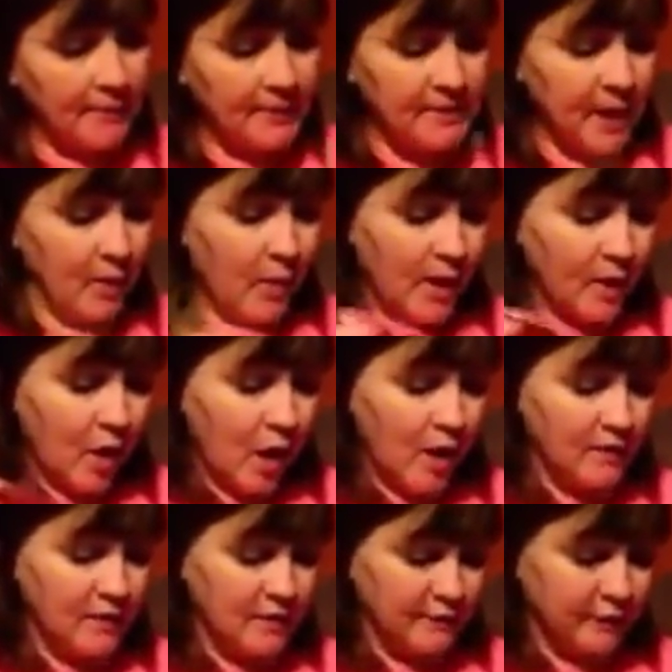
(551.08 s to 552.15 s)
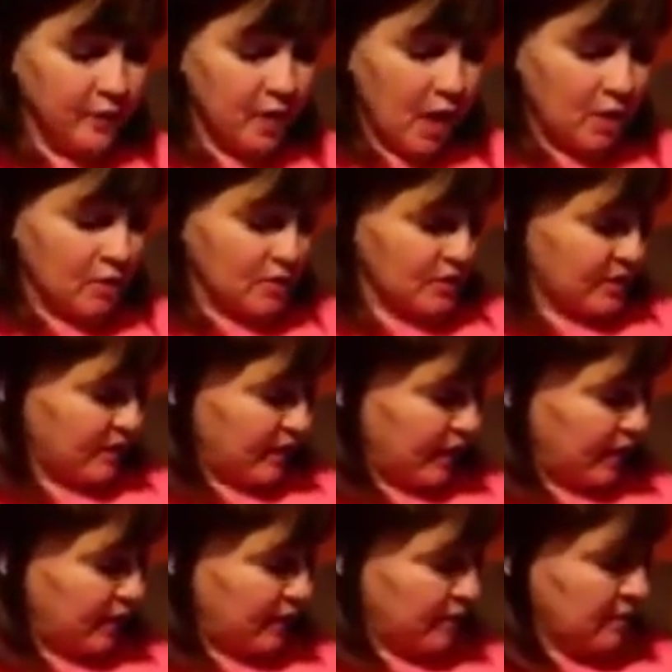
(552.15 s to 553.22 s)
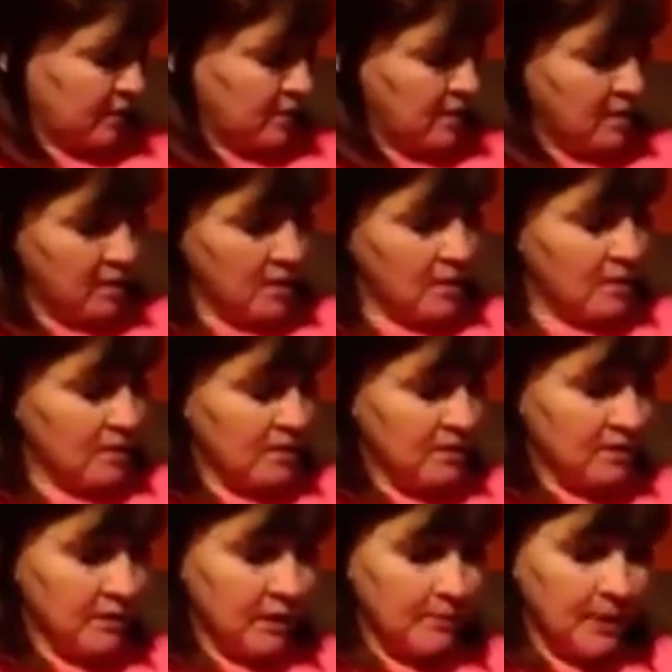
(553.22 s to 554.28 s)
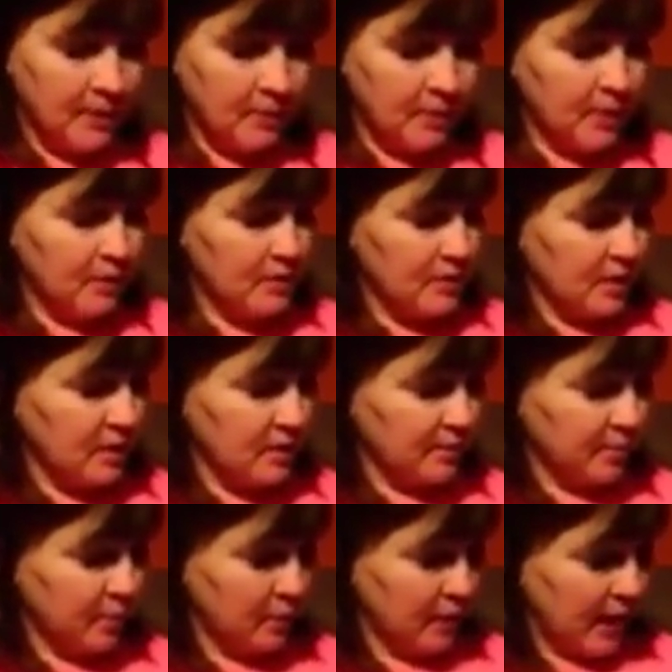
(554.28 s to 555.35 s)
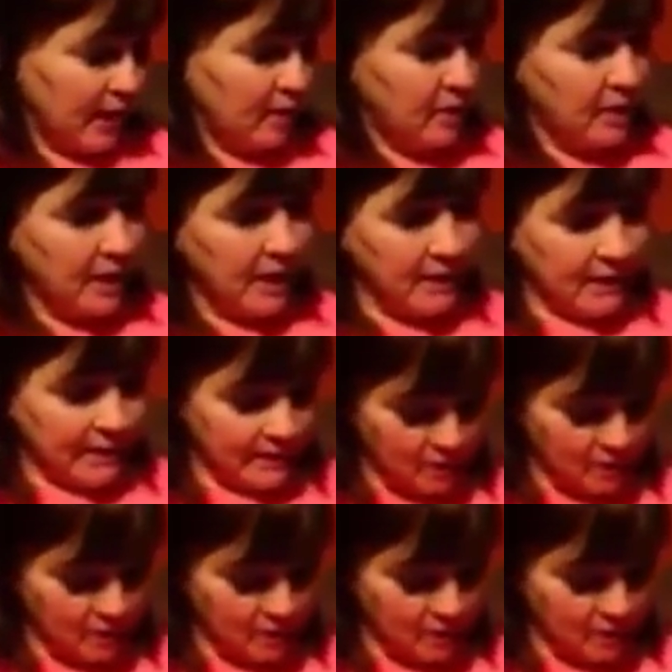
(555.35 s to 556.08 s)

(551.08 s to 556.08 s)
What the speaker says: up because I want all the different colors in there. See what I mean? When you start to pull it out, you got to